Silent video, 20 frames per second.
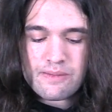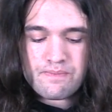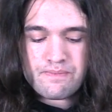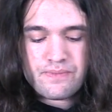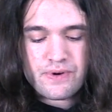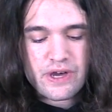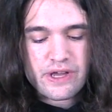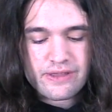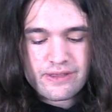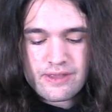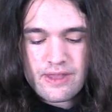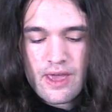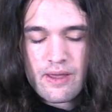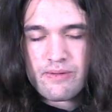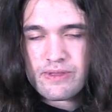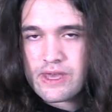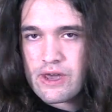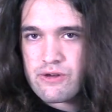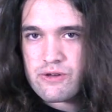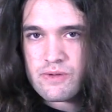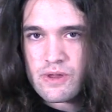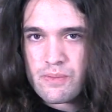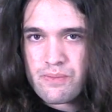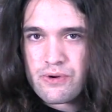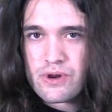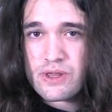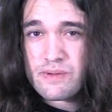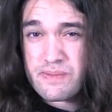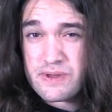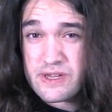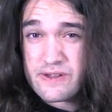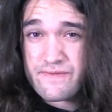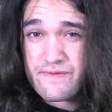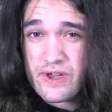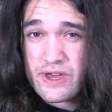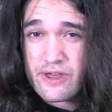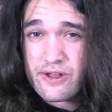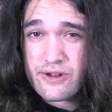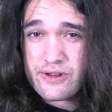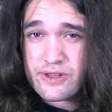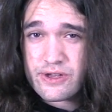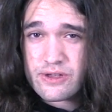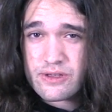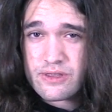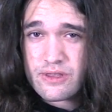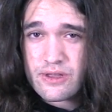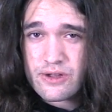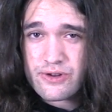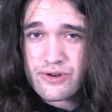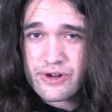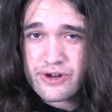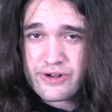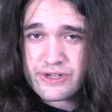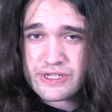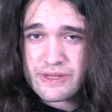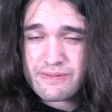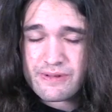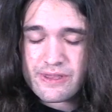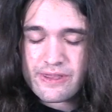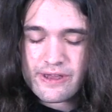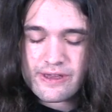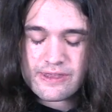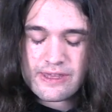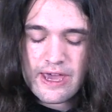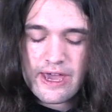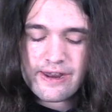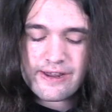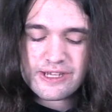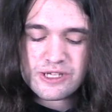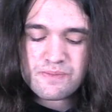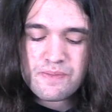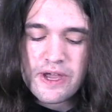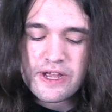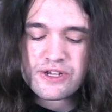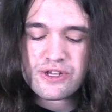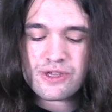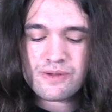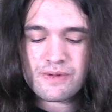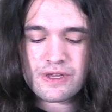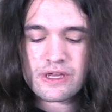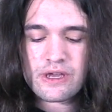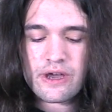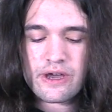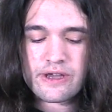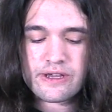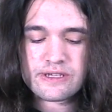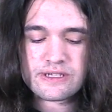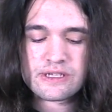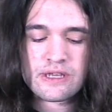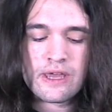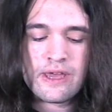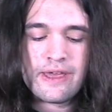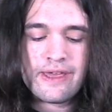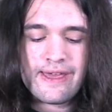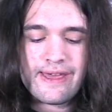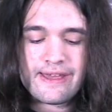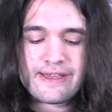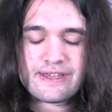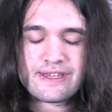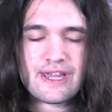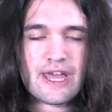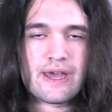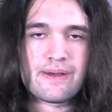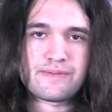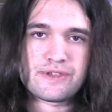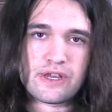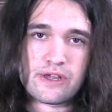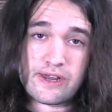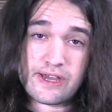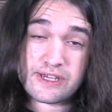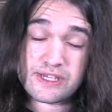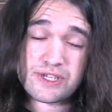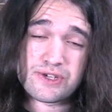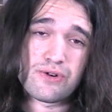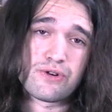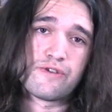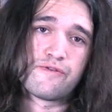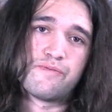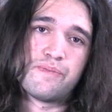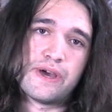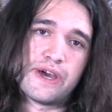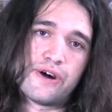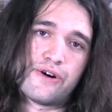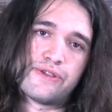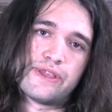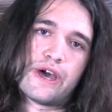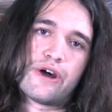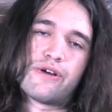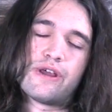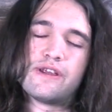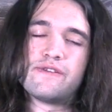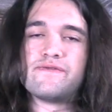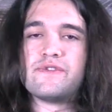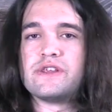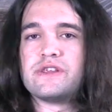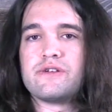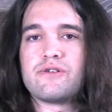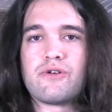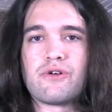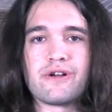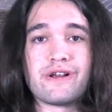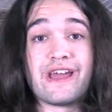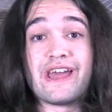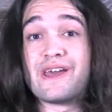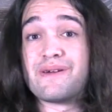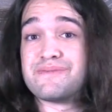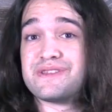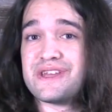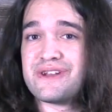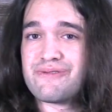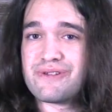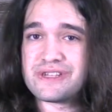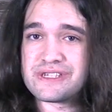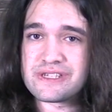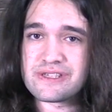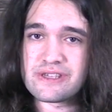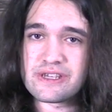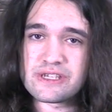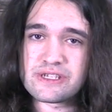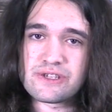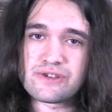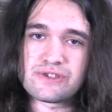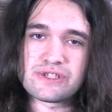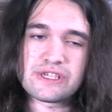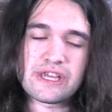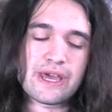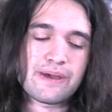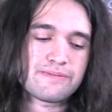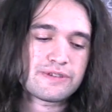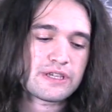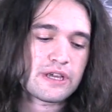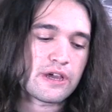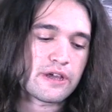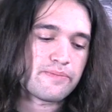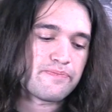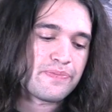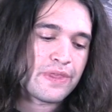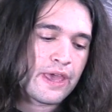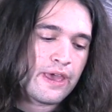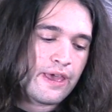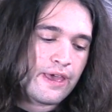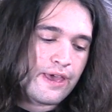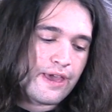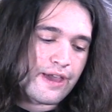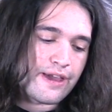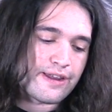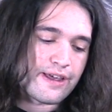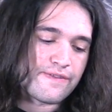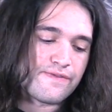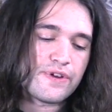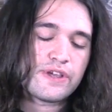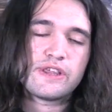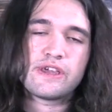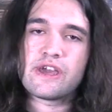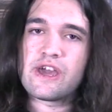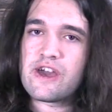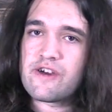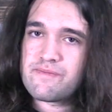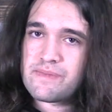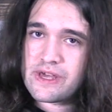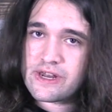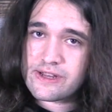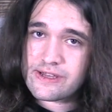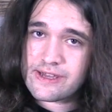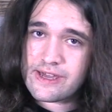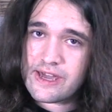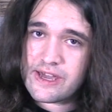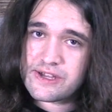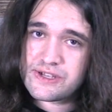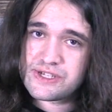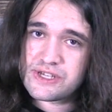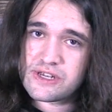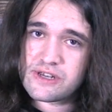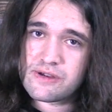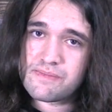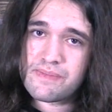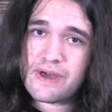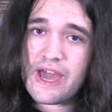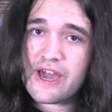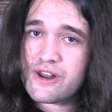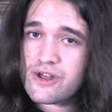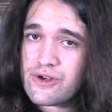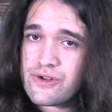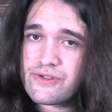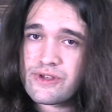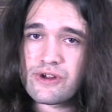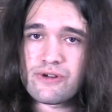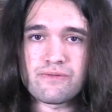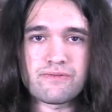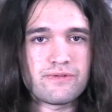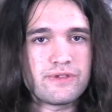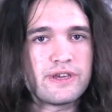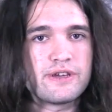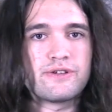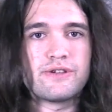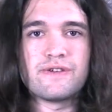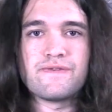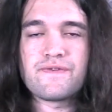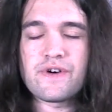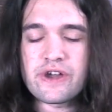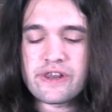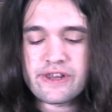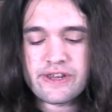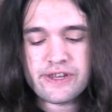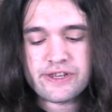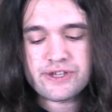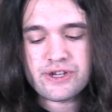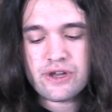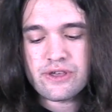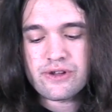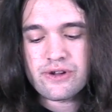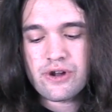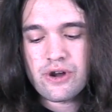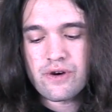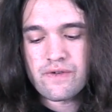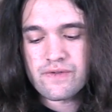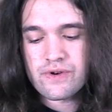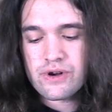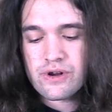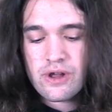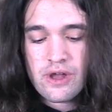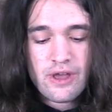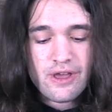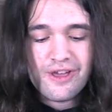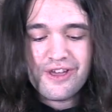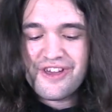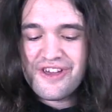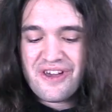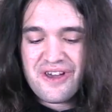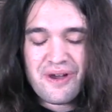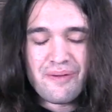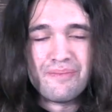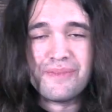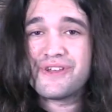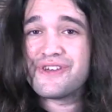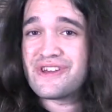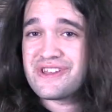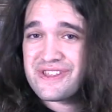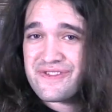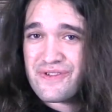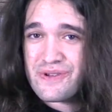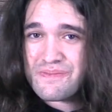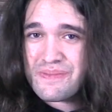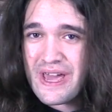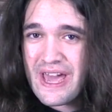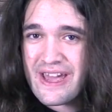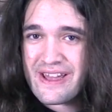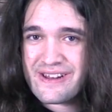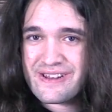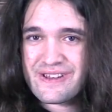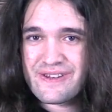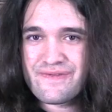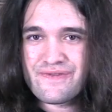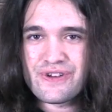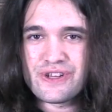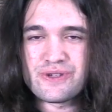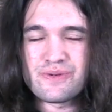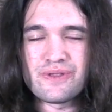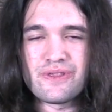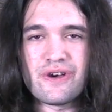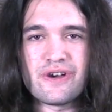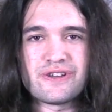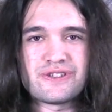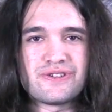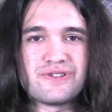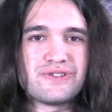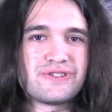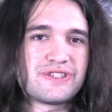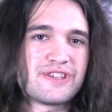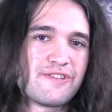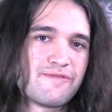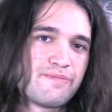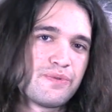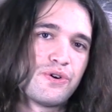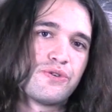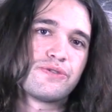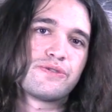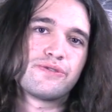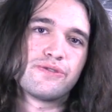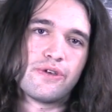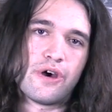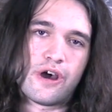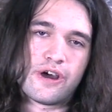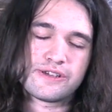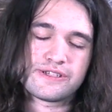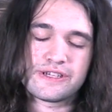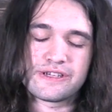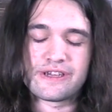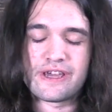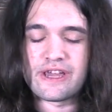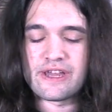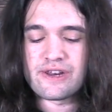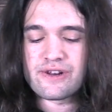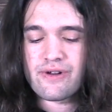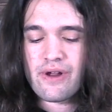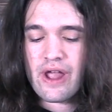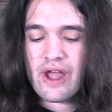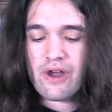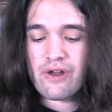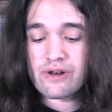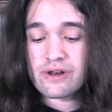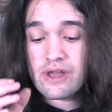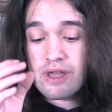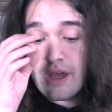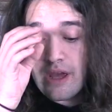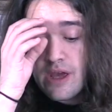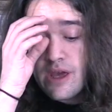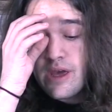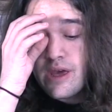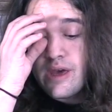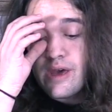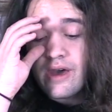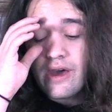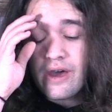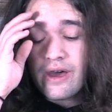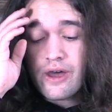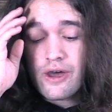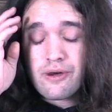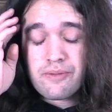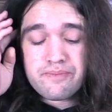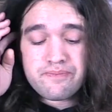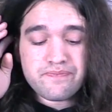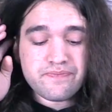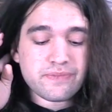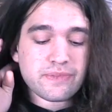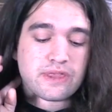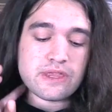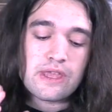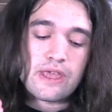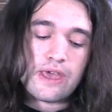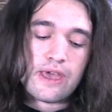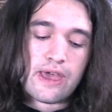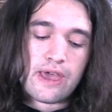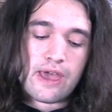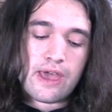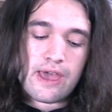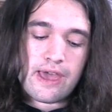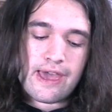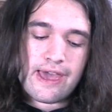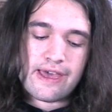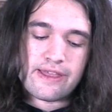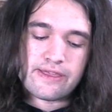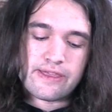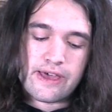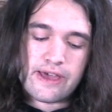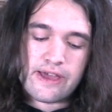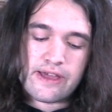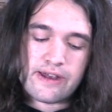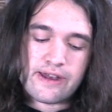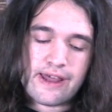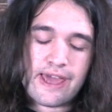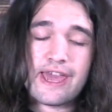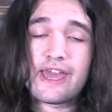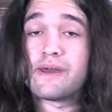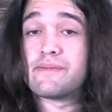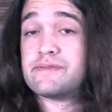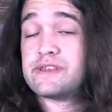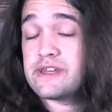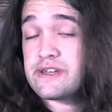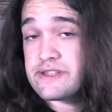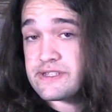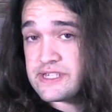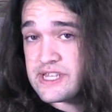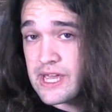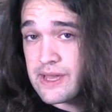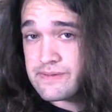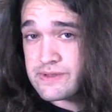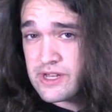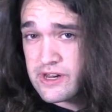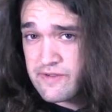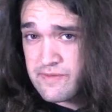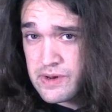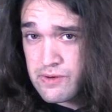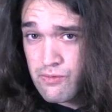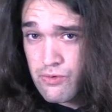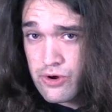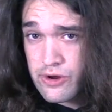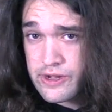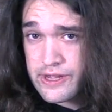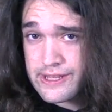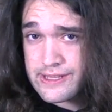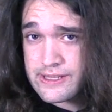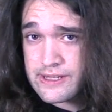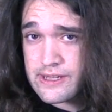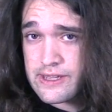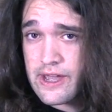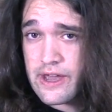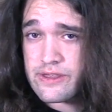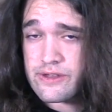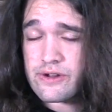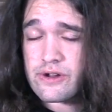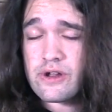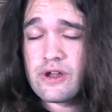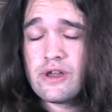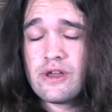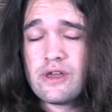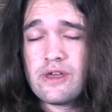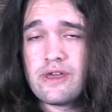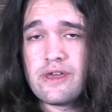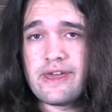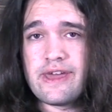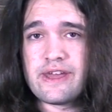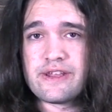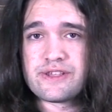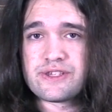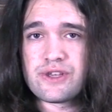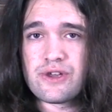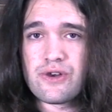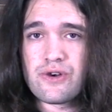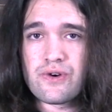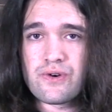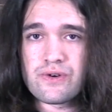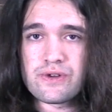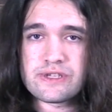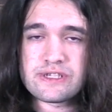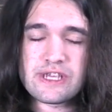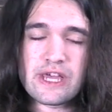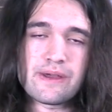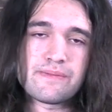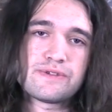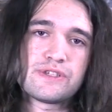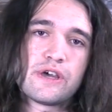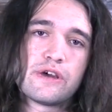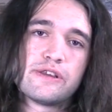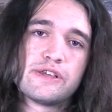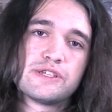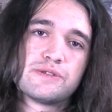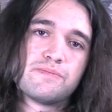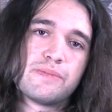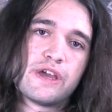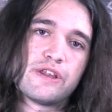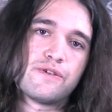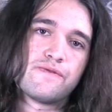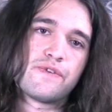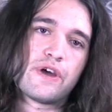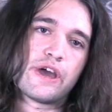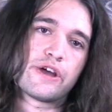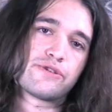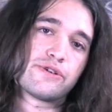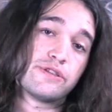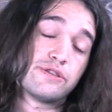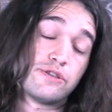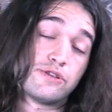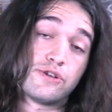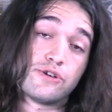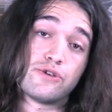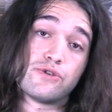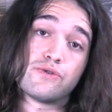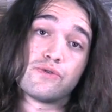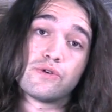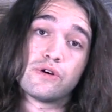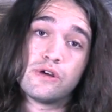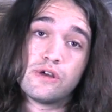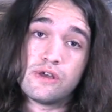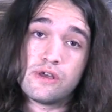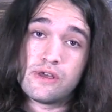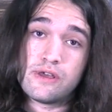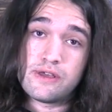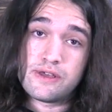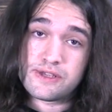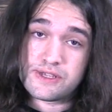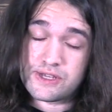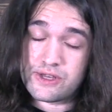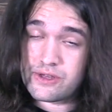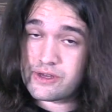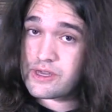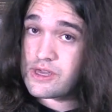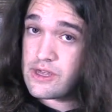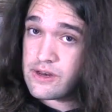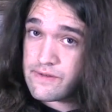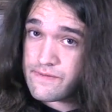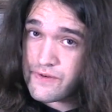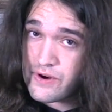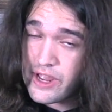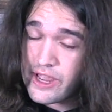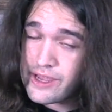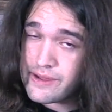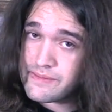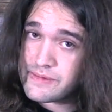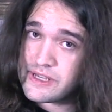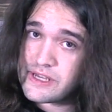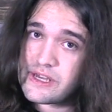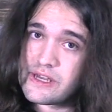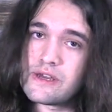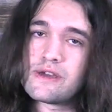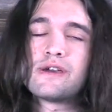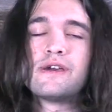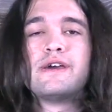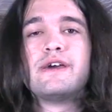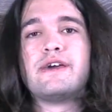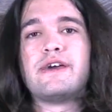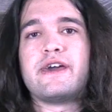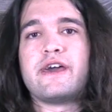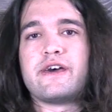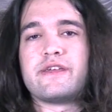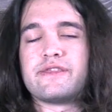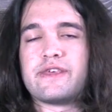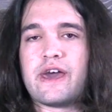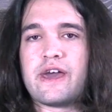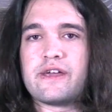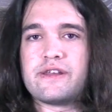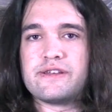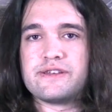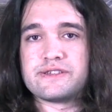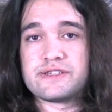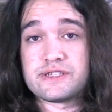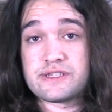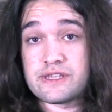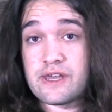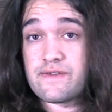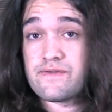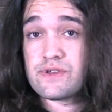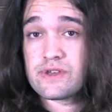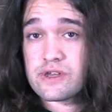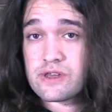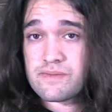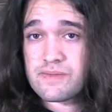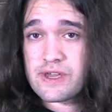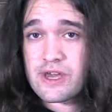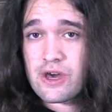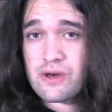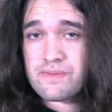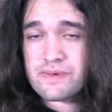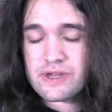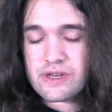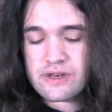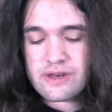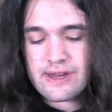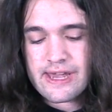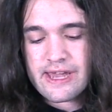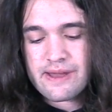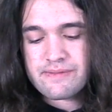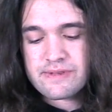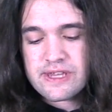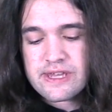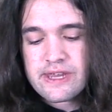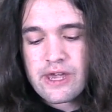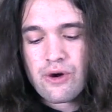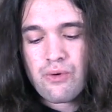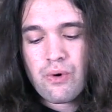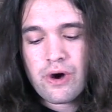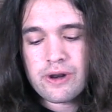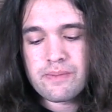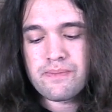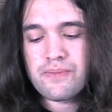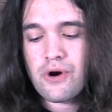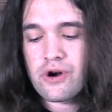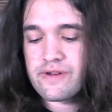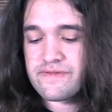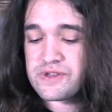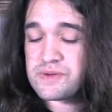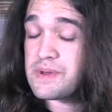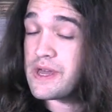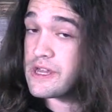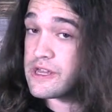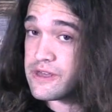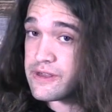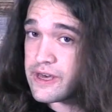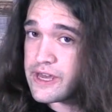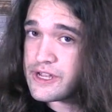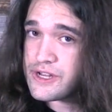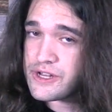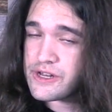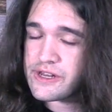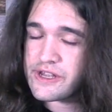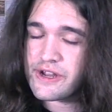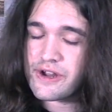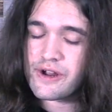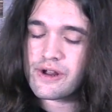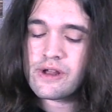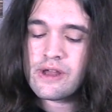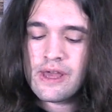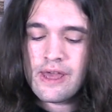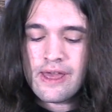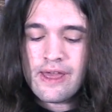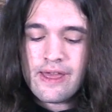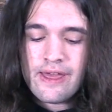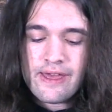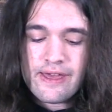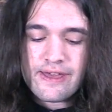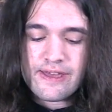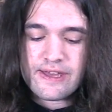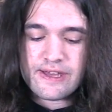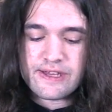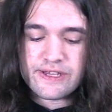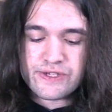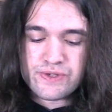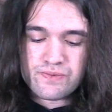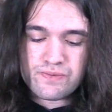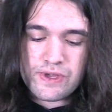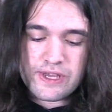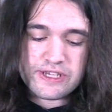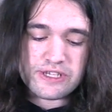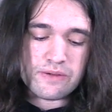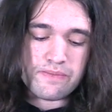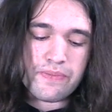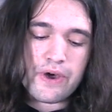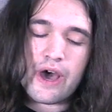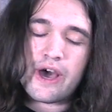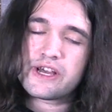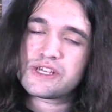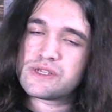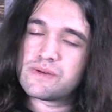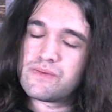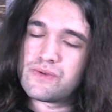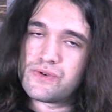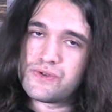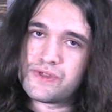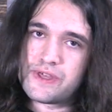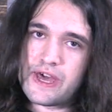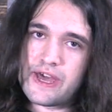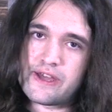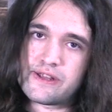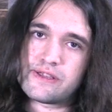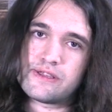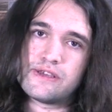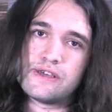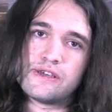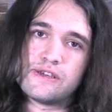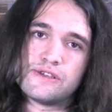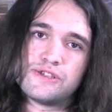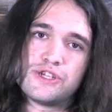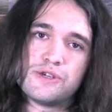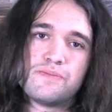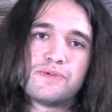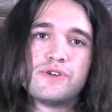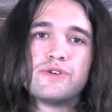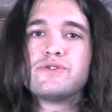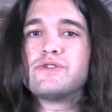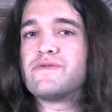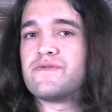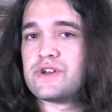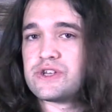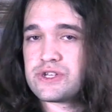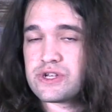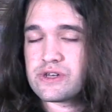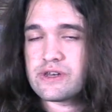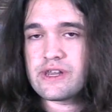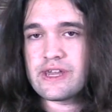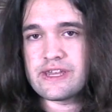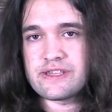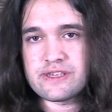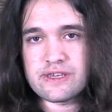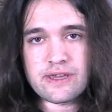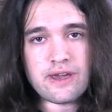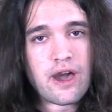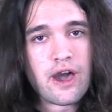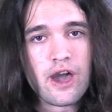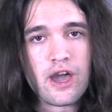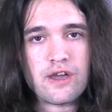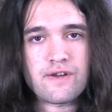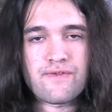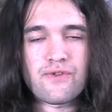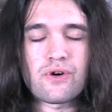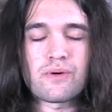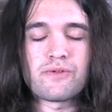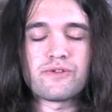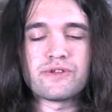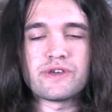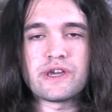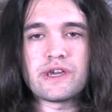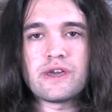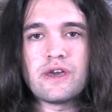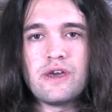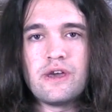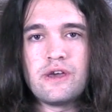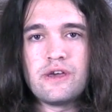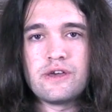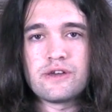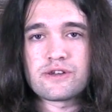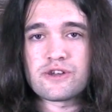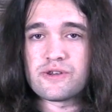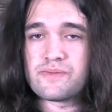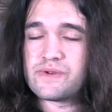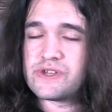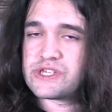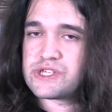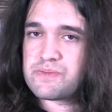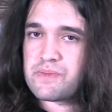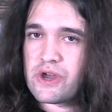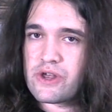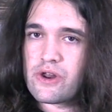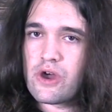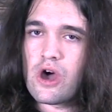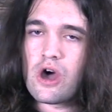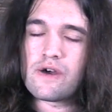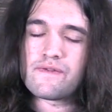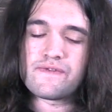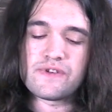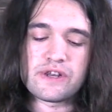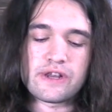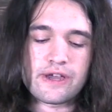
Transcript: But I mean, that would be a pretty big failure to, to trigger something like that, especially because Samsung has sort of bailed out NVIDIA, or A M D recently. So Samsung and NVIDIA have been engaged in a battle. They're legally fighting each other over a million different patent infringement lawsuits. They've both lost and gained ground. Um, and then A M D and Samsung have been working together. And so Samsung is manufacturing the new silicon for A M D. And that is definitely going to be helping A M D. Now, one part of speculation here is, is it possible that the G P U division, A T I formerly, could be spun off?